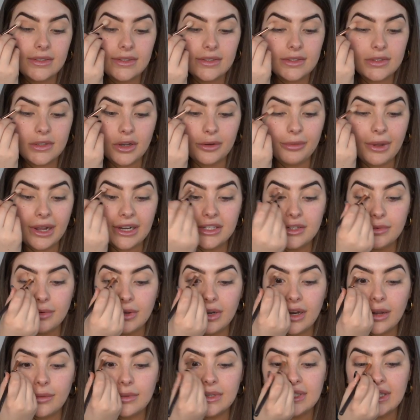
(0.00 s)
So back to
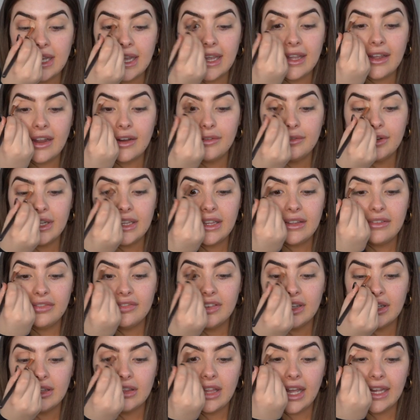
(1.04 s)
what I was saying, I really
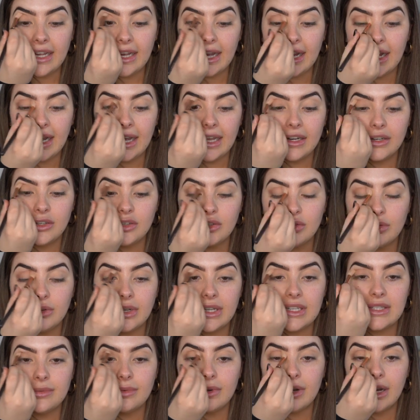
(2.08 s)
feel like I had a
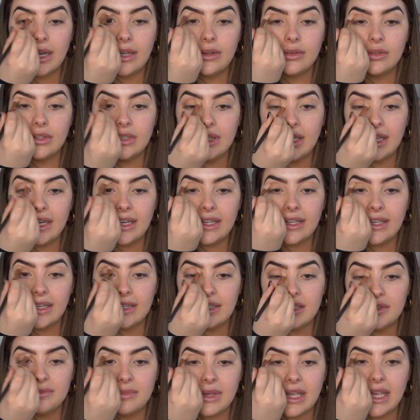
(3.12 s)
choice where I could let it
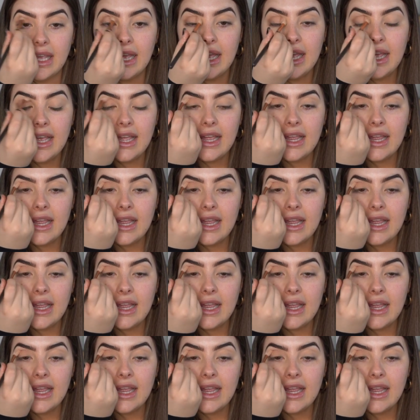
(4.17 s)
get to me